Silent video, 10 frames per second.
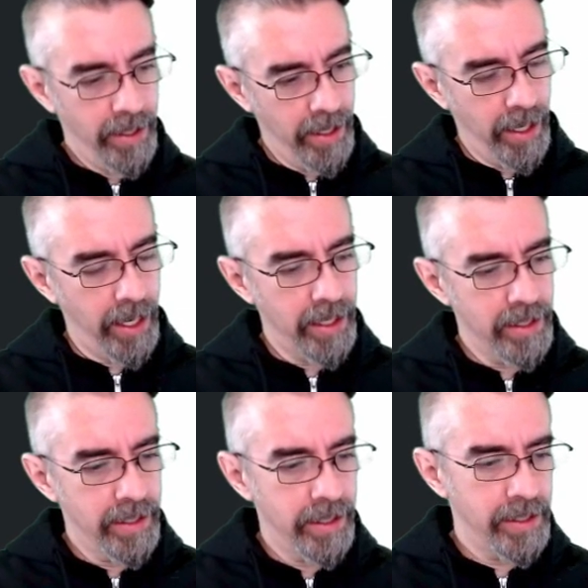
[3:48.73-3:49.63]

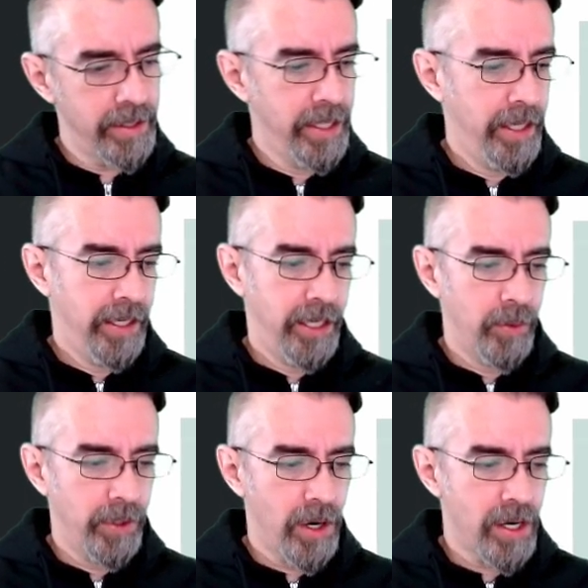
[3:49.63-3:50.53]
And here
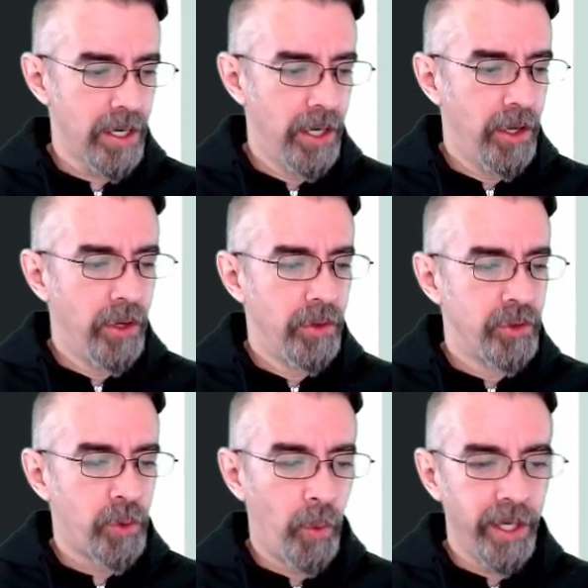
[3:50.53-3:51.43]
we are.
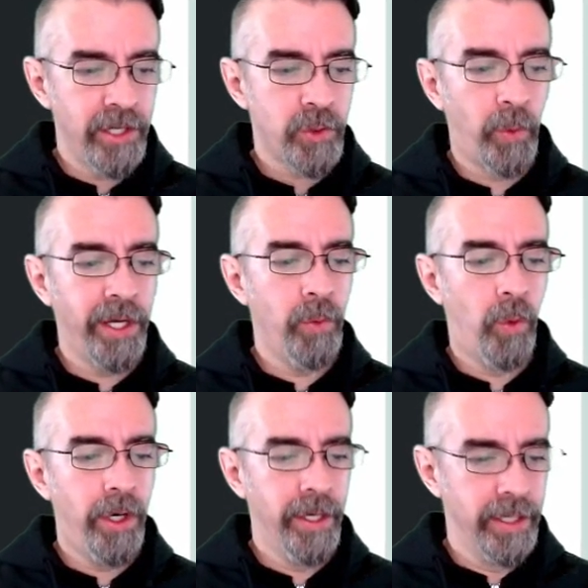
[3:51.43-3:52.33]

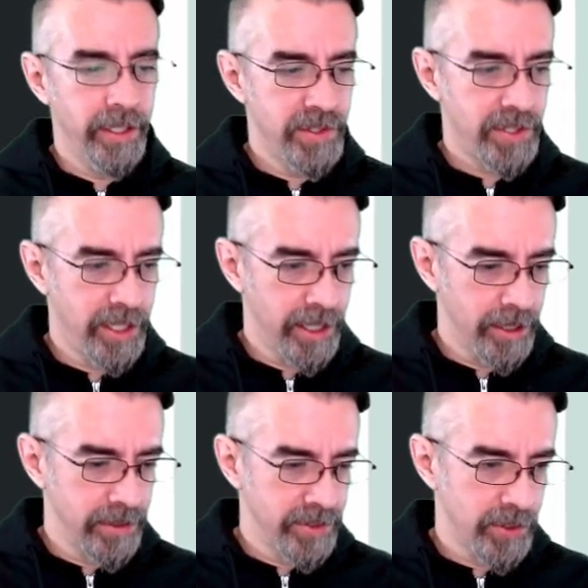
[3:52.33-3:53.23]
2021 is
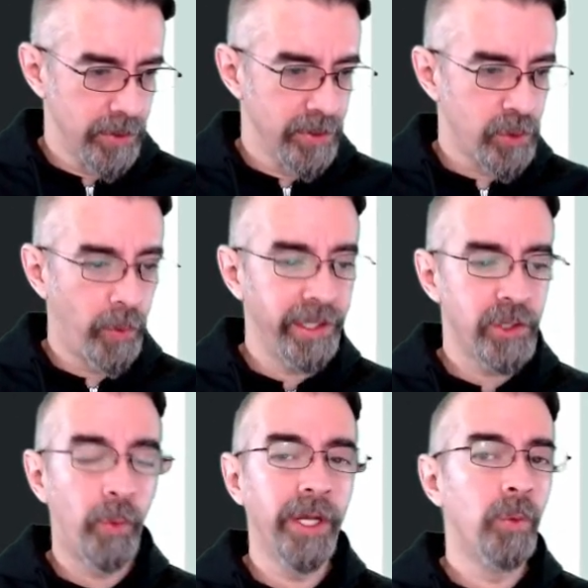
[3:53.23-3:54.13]
here. So the
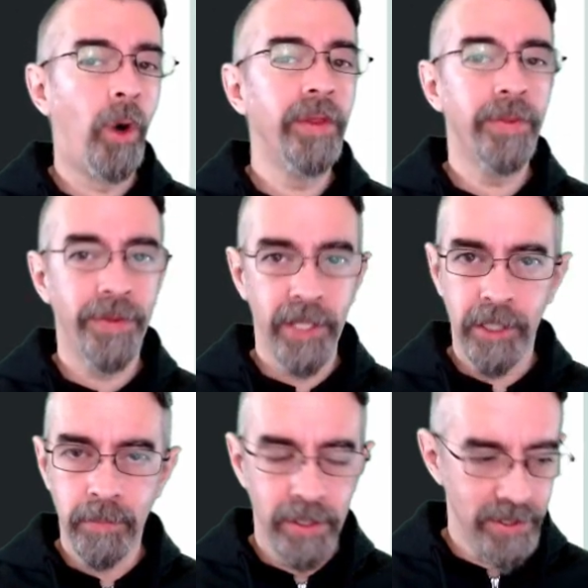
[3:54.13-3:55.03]
2021
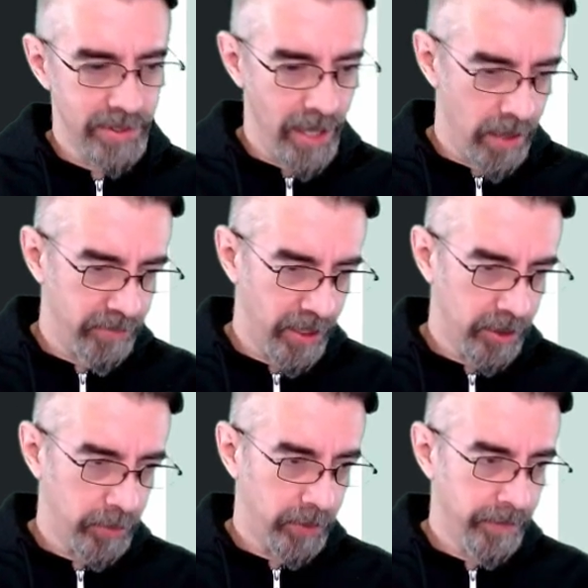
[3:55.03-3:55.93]
theme is now
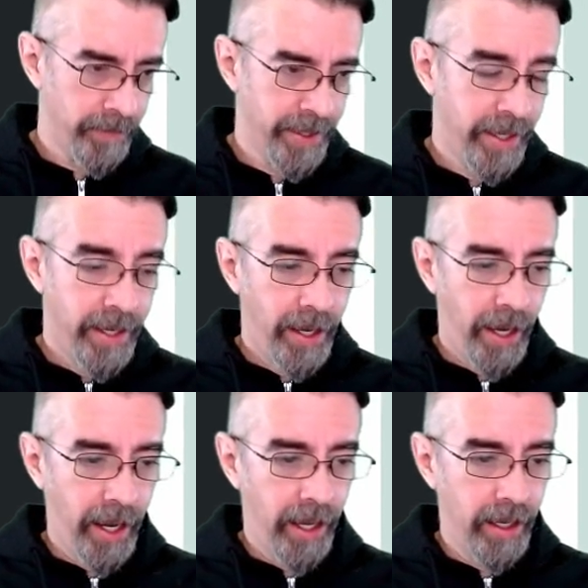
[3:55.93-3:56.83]
available.
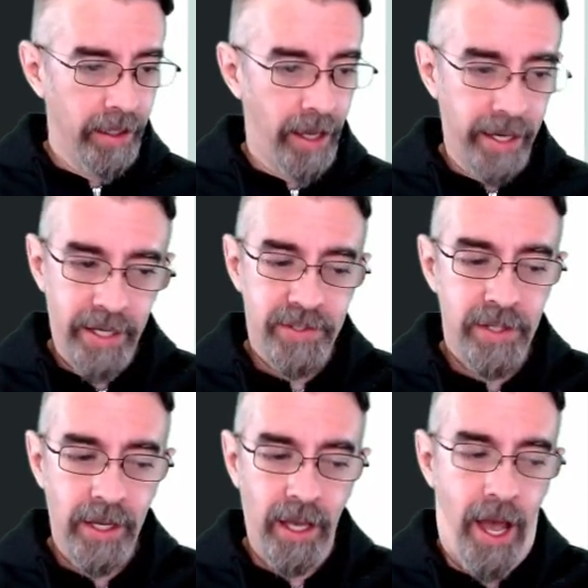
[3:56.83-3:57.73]
And I gotta
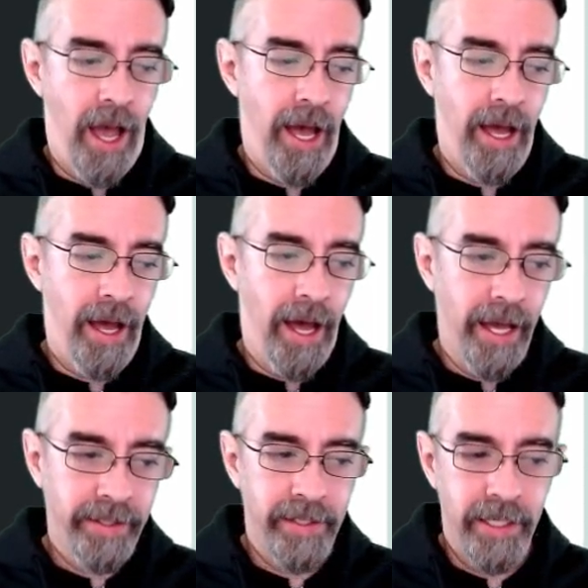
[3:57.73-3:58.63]
say,
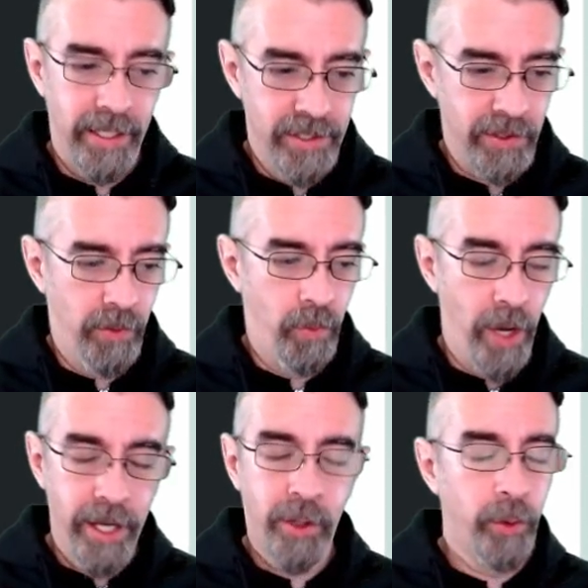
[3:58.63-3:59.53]
I think it's a
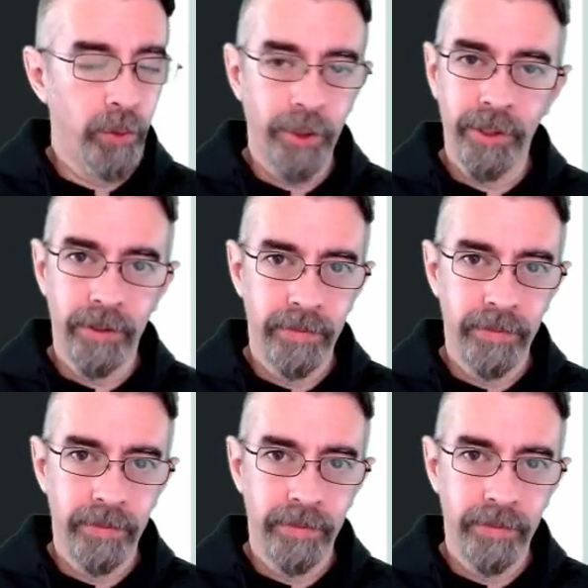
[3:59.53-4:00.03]
way cooler